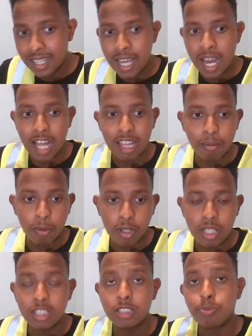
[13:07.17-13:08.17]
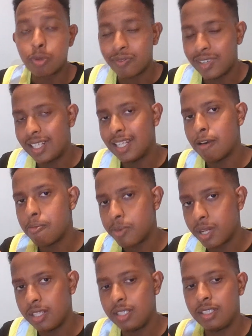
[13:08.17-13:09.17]
and the model's provider
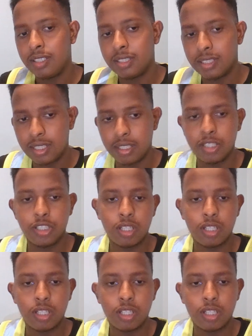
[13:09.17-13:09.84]
price signature.